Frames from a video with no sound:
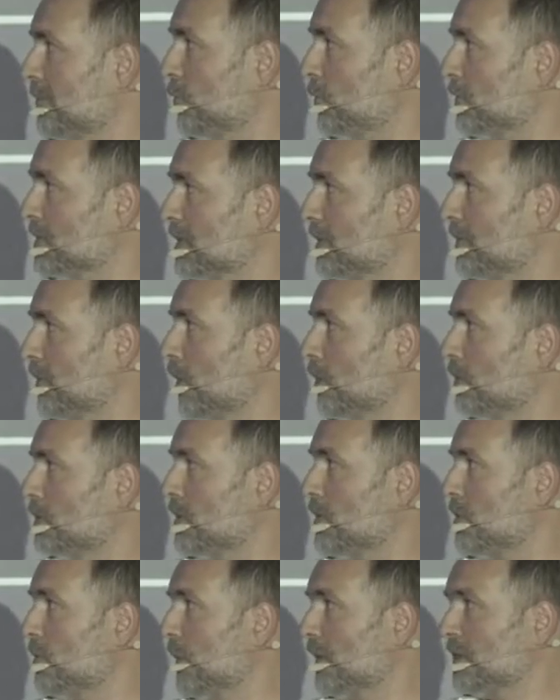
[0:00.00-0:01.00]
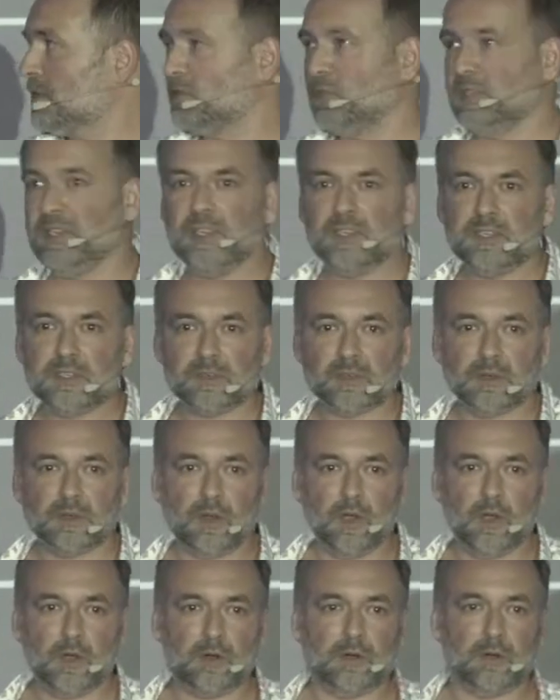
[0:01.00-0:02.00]
if you receive only the ones you need,
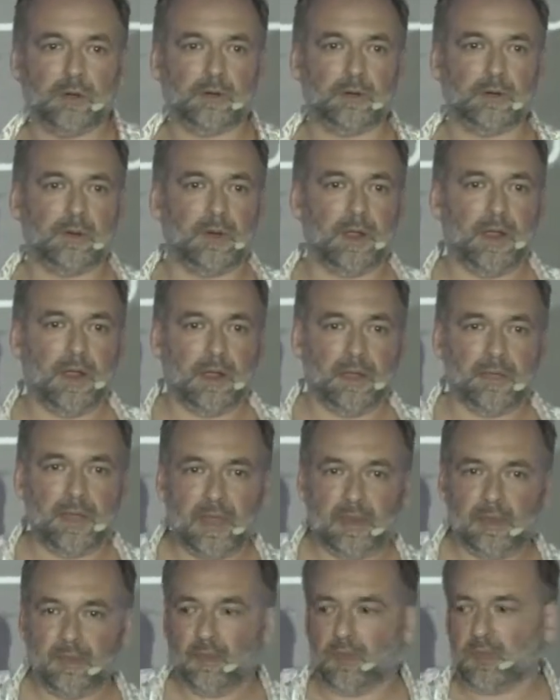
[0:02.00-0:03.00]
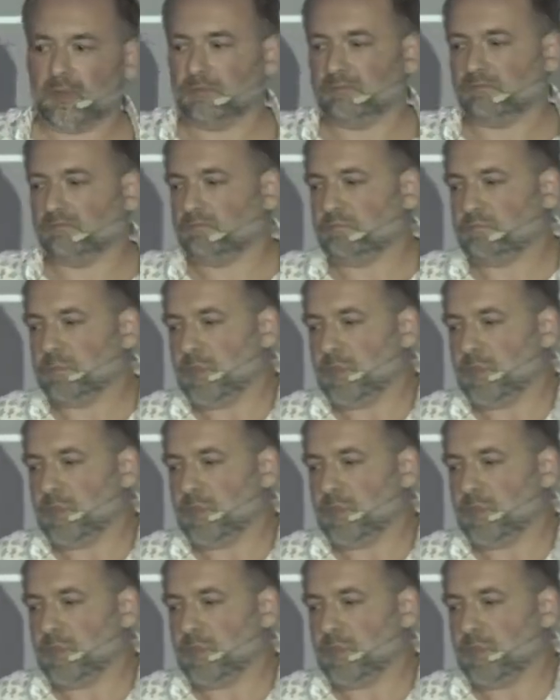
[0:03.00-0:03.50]
then you can